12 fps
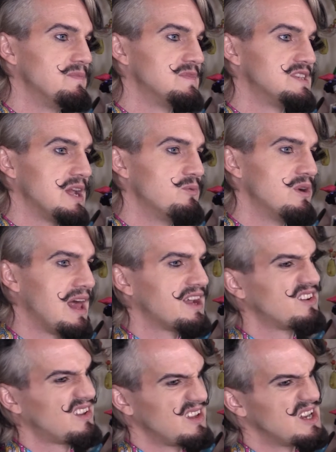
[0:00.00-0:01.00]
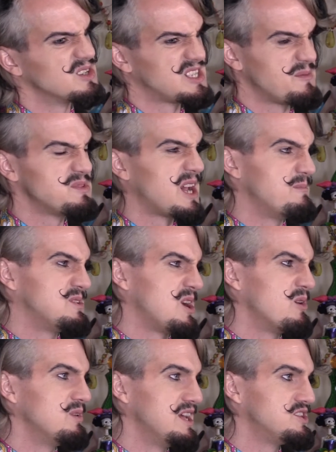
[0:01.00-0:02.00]
say, well, sometimes
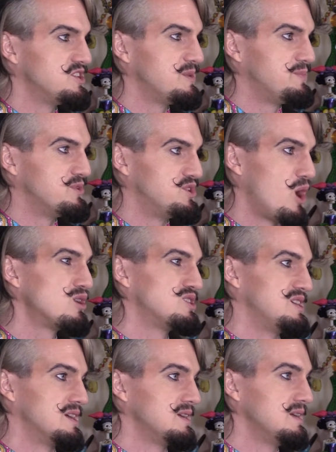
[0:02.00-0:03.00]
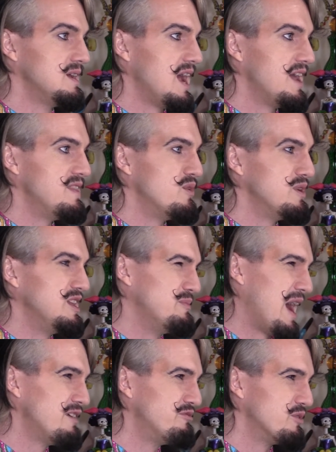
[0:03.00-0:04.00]
our relationships are toxic and they're really
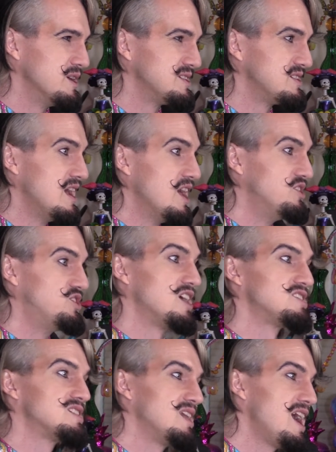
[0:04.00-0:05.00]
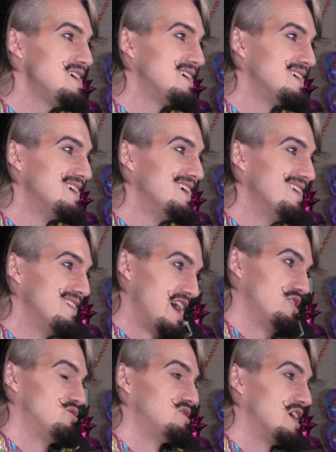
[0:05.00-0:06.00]
bad for us, just like the
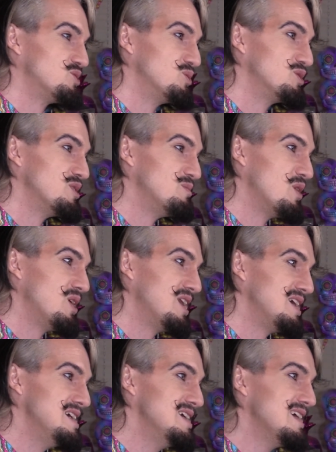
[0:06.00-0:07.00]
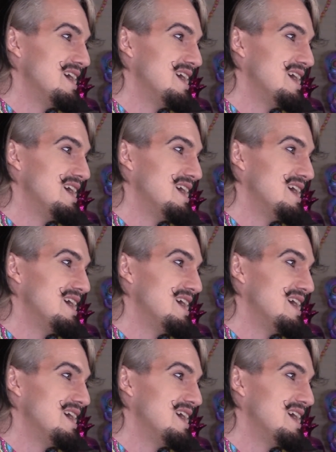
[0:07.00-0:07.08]
heterosexual community.